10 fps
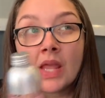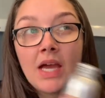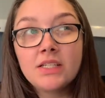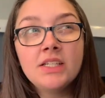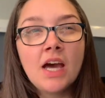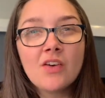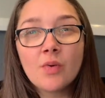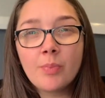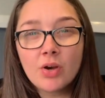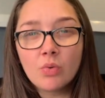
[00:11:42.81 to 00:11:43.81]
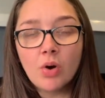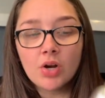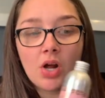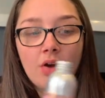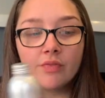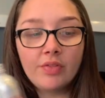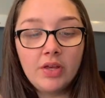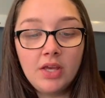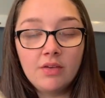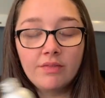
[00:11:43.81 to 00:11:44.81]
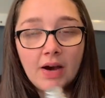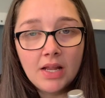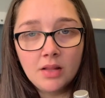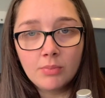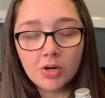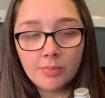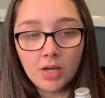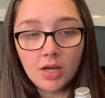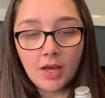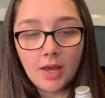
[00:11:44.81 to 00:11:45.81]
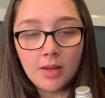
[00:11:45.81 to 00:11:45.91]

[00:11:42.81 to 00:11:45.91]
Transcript: I did have a bigger one of the violet monomer,